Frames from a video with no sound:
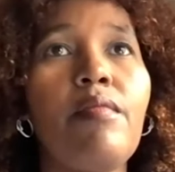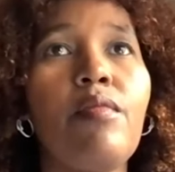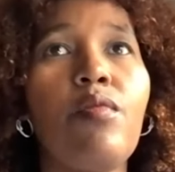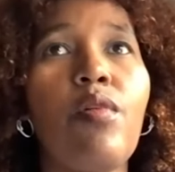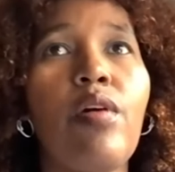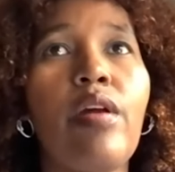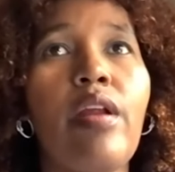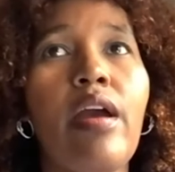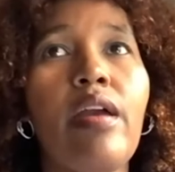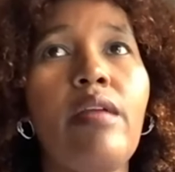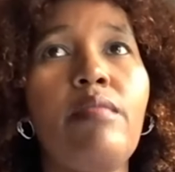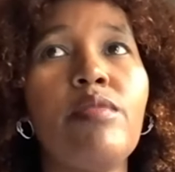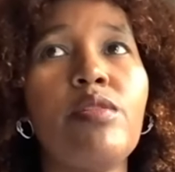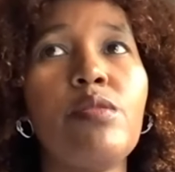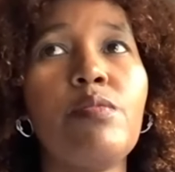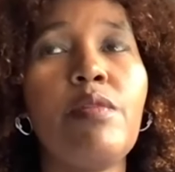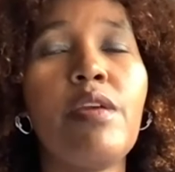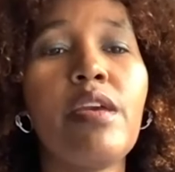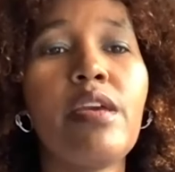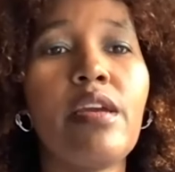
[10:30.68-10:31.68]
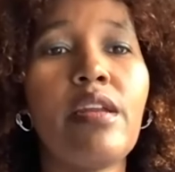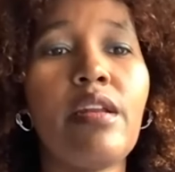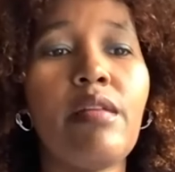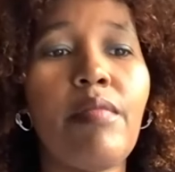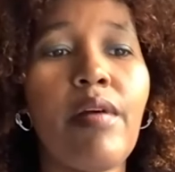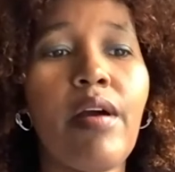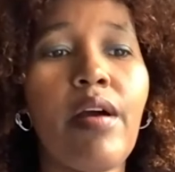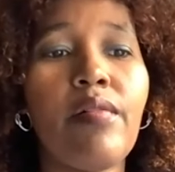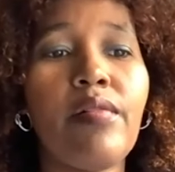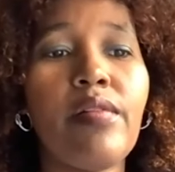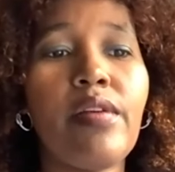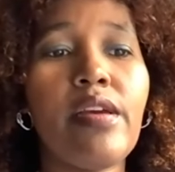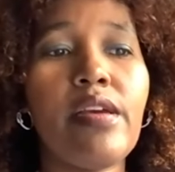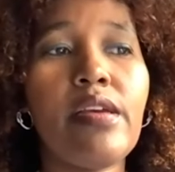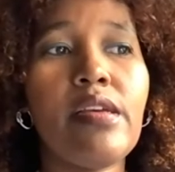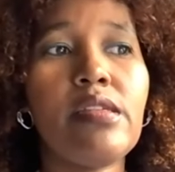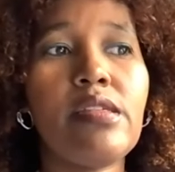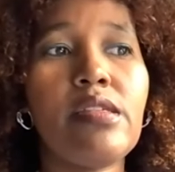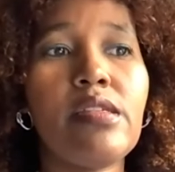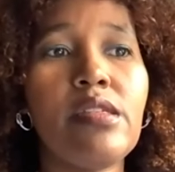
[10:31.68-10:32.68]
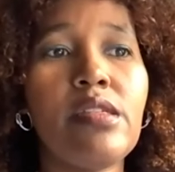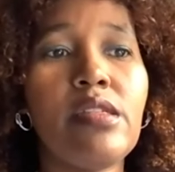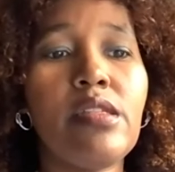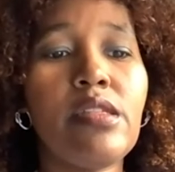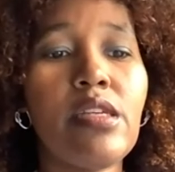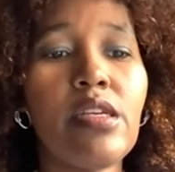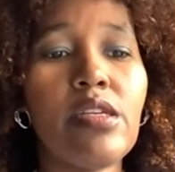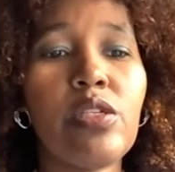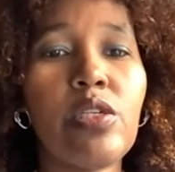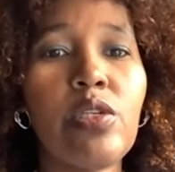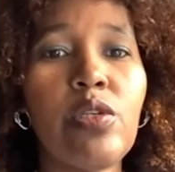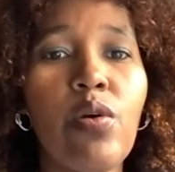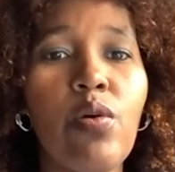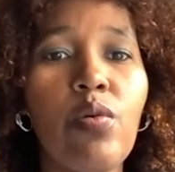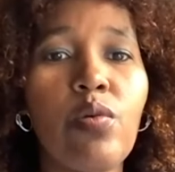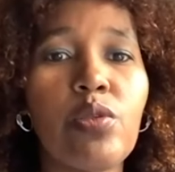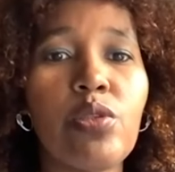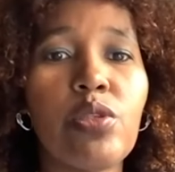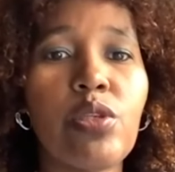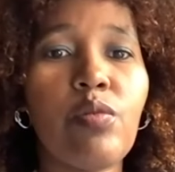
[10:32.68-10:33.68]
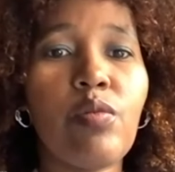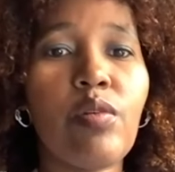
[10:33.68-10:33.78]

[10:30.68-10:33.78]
What I am speaking about is this notion,